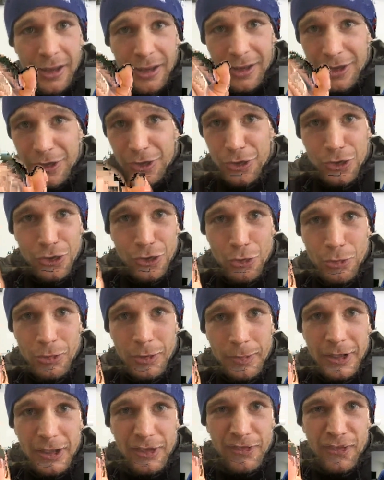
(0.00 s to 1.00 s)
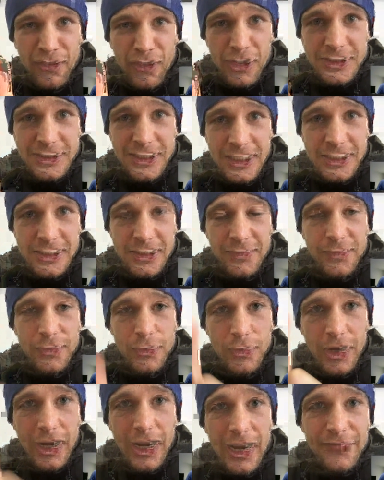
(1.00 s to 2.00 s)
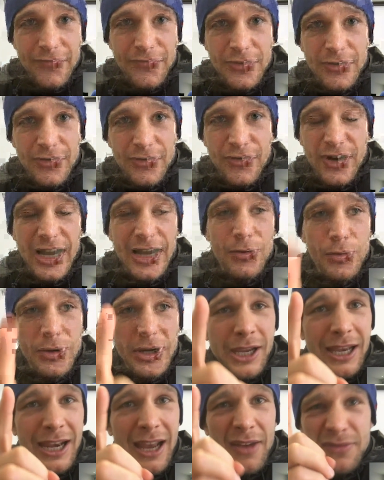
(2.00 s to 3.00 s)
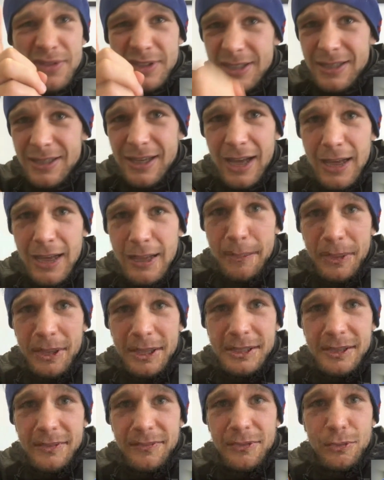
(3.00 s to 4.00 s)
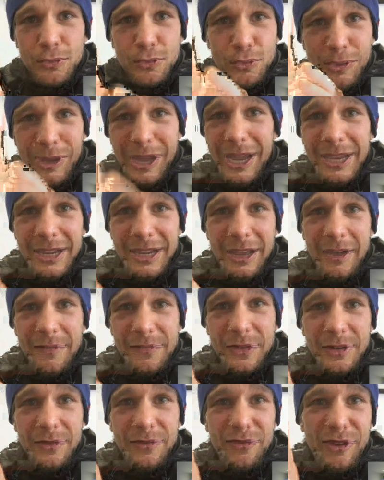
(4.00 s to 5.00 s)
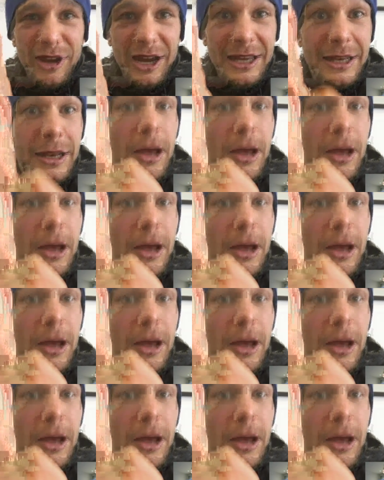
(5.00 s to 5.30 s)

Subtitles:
you will be the first interview after the fight. We can have a Skype interview right after the fight.